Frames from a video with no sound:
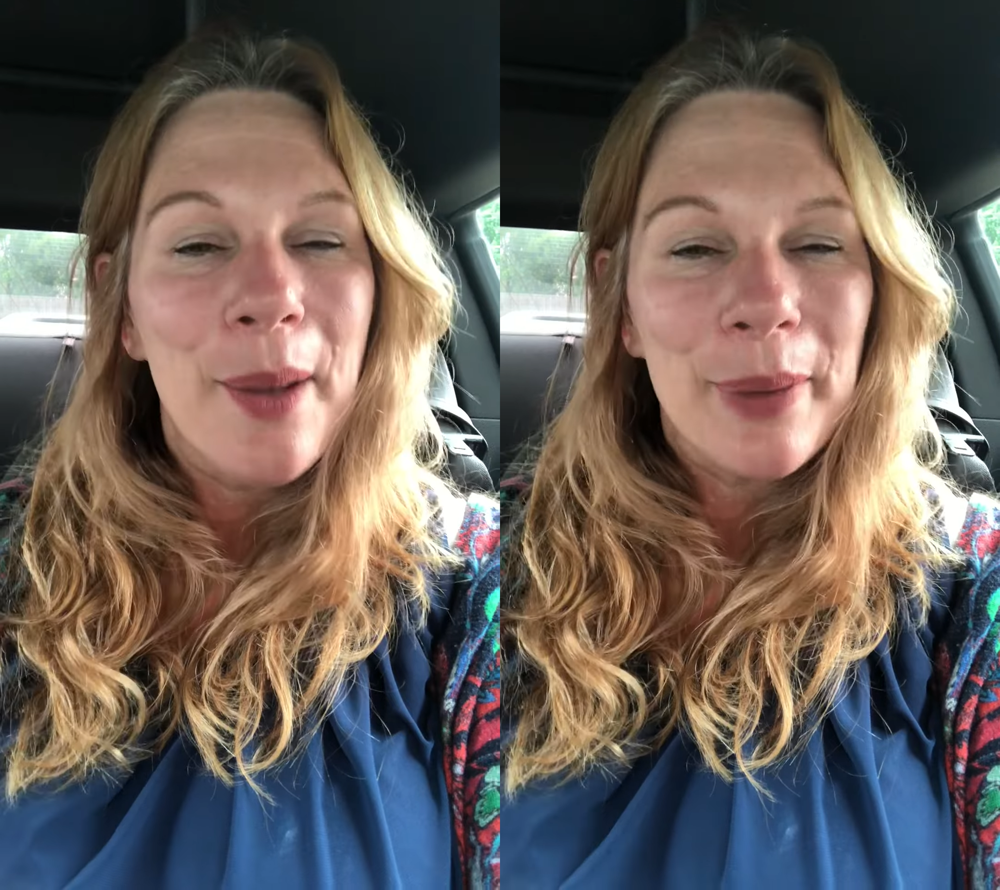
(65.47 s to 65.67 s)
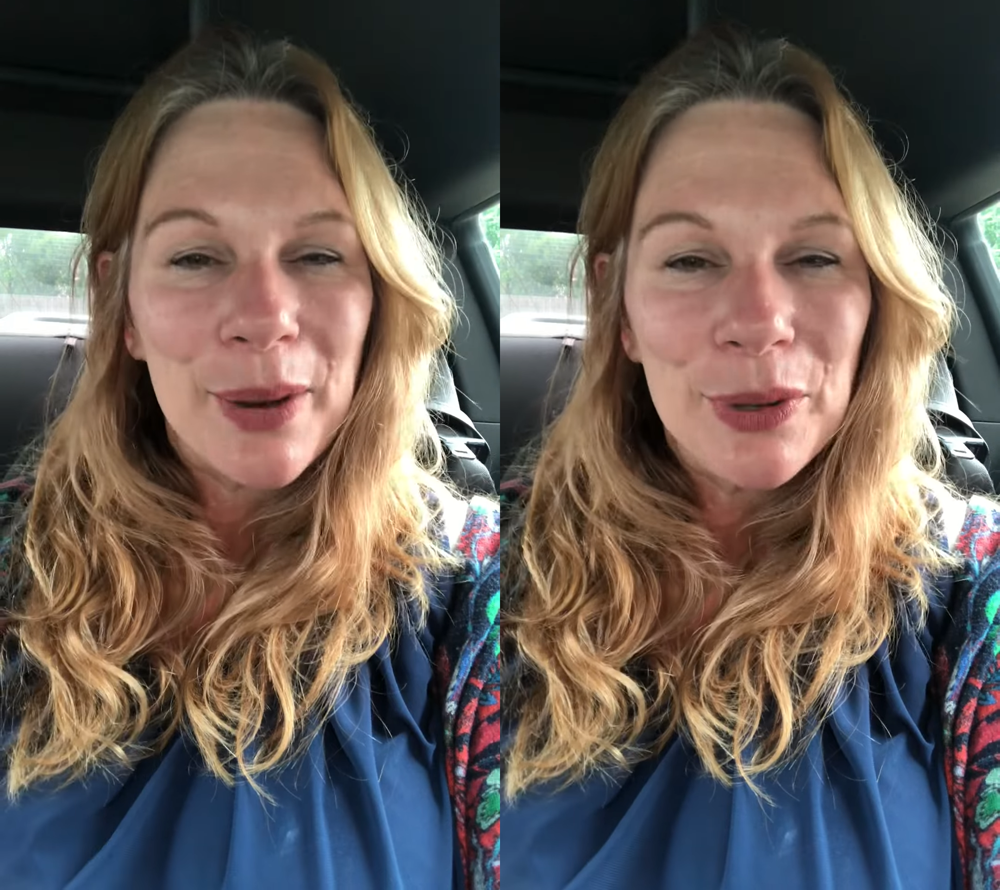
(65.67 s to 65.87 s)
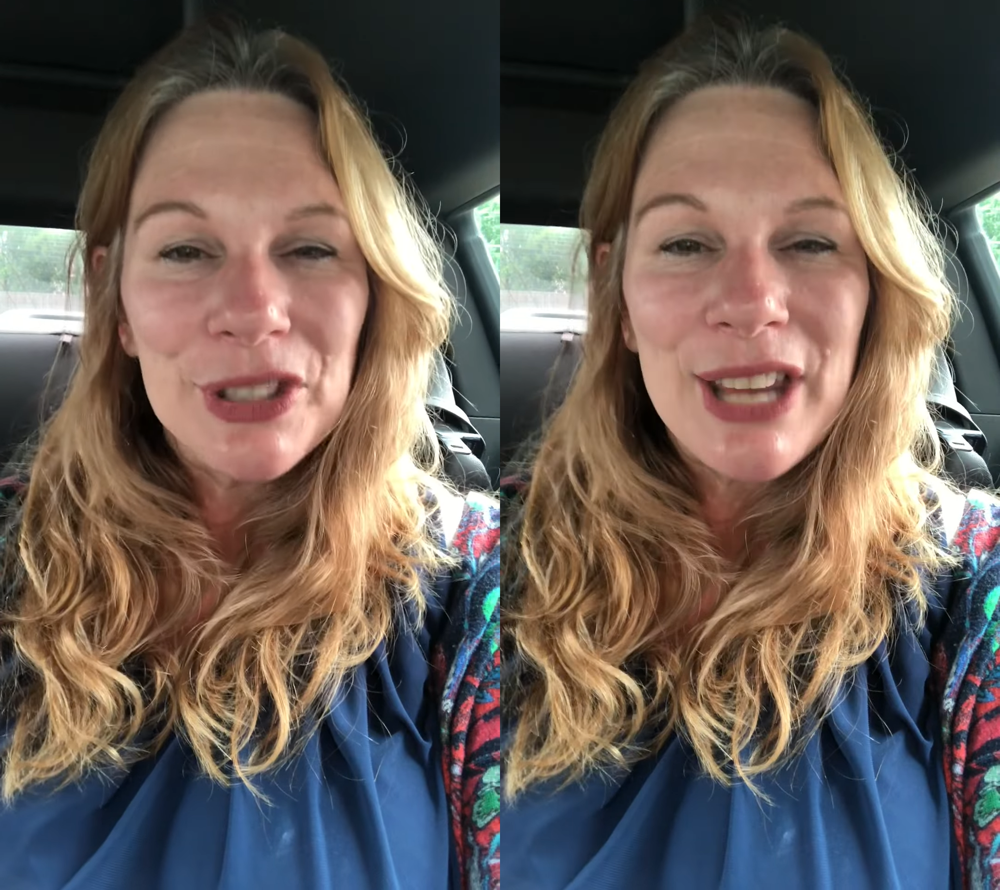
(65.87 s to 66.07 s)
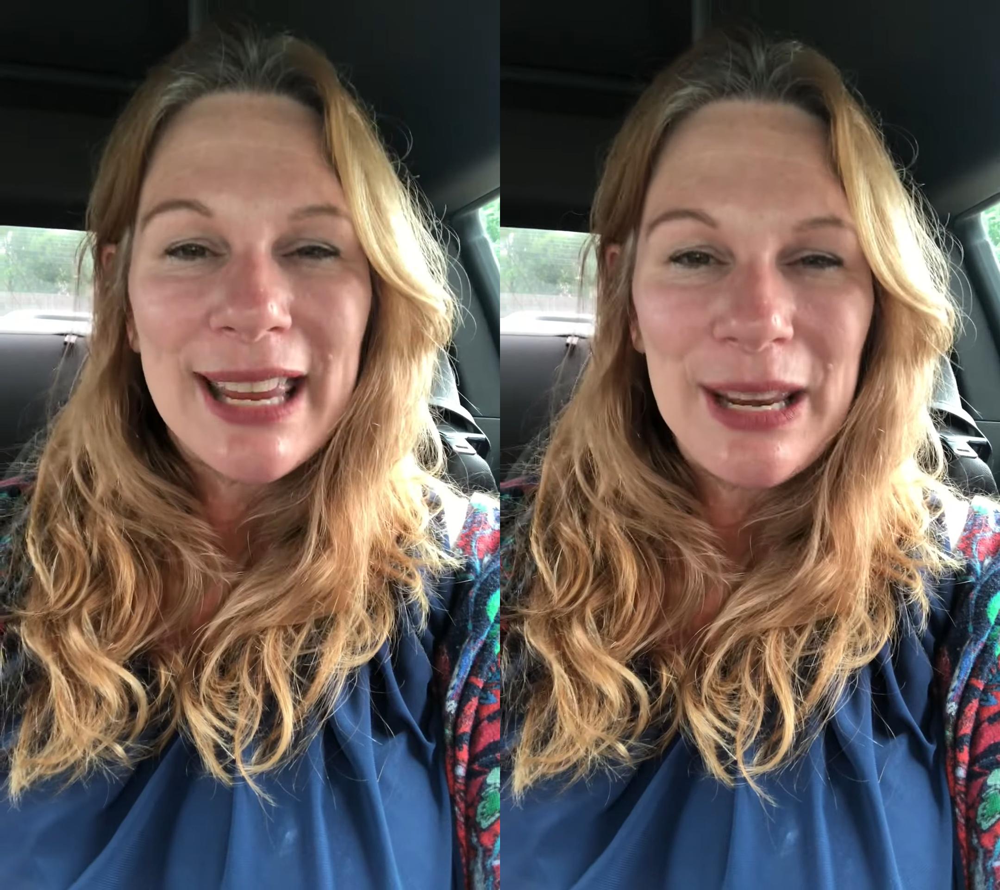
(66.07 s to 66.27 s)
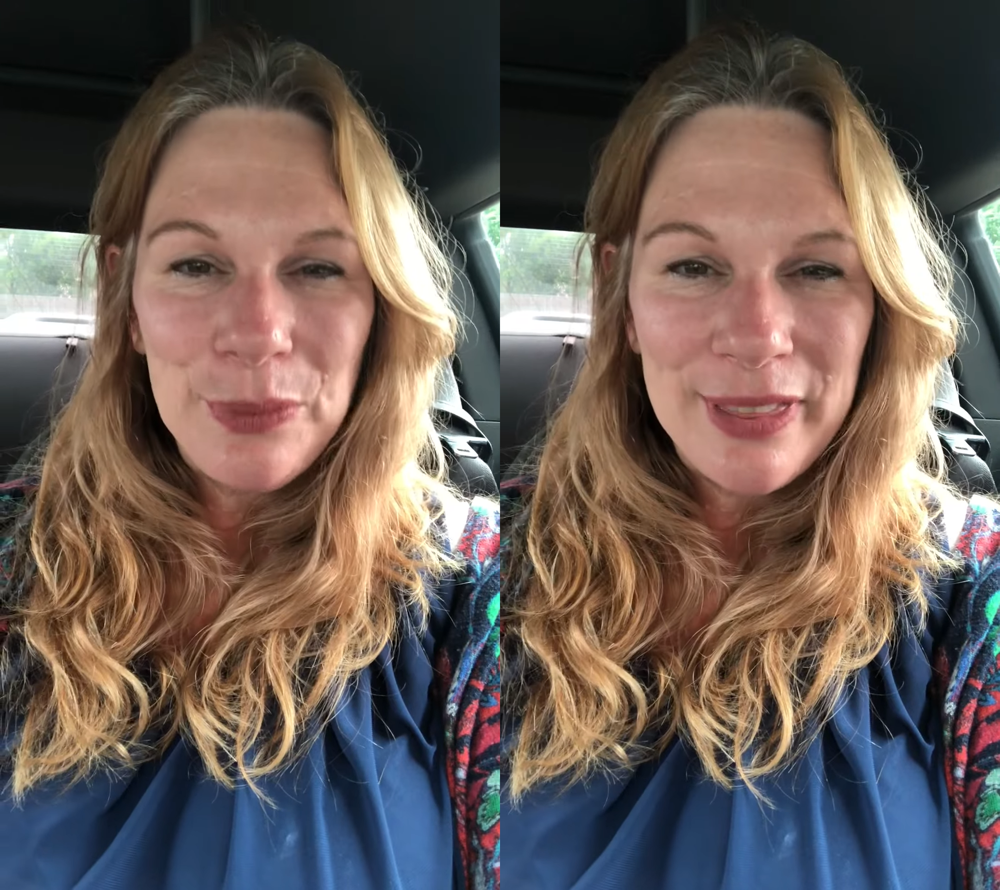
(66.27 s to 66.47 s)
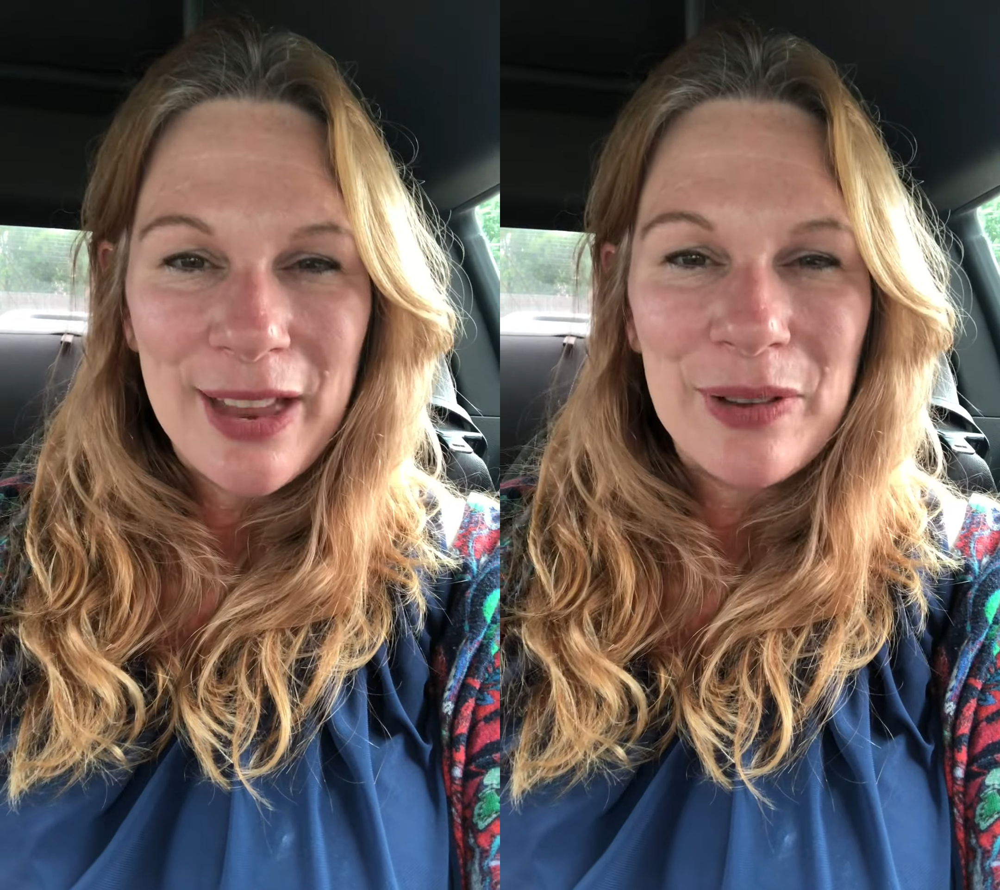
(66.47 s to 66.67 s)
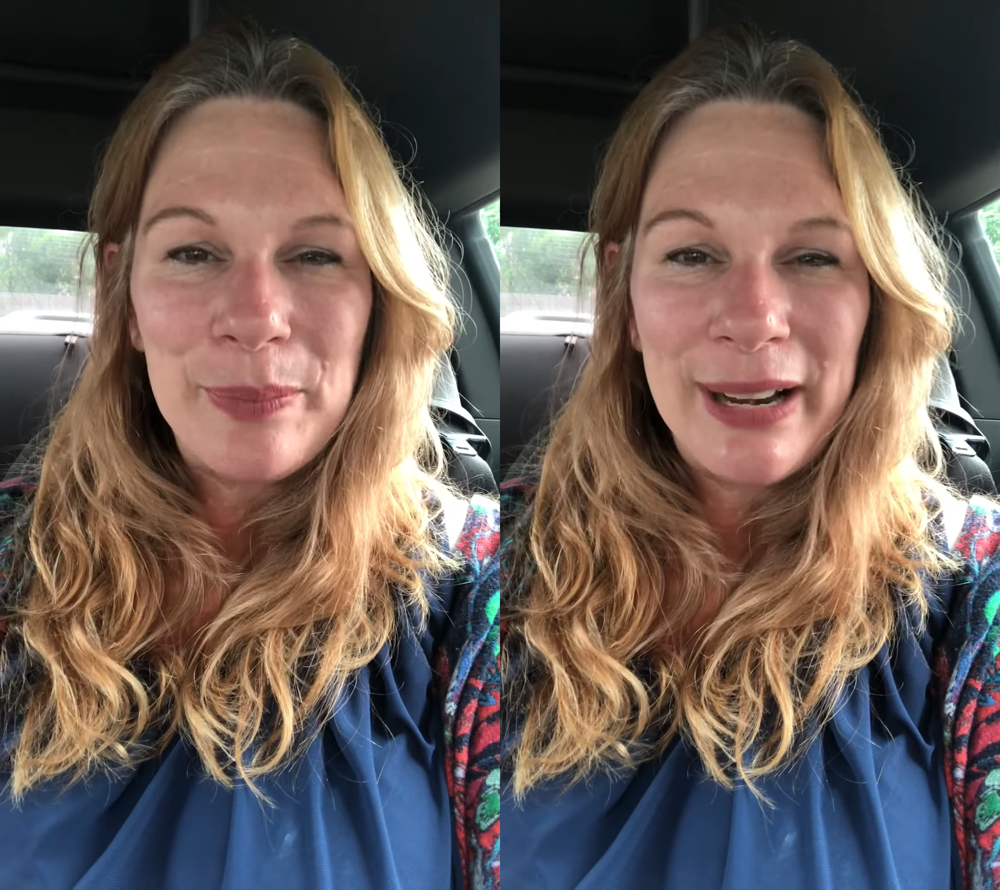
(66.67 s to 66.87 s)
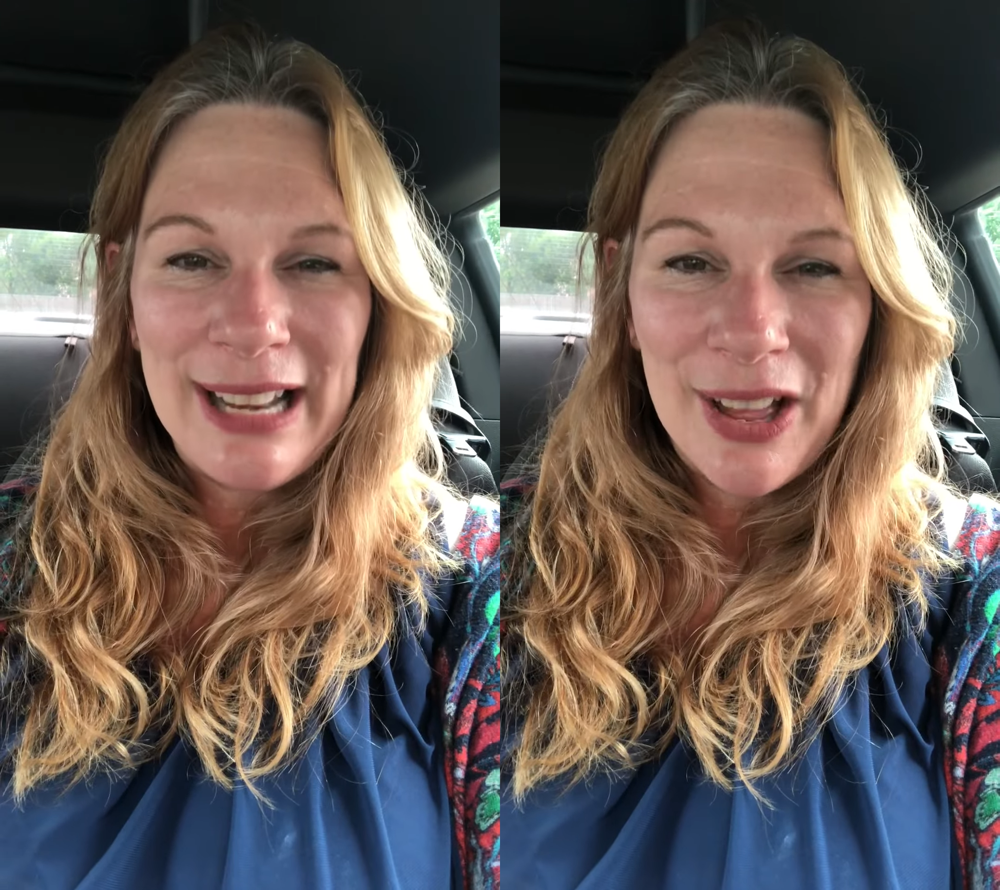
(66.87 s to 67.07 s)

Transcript: but I will check in with everybody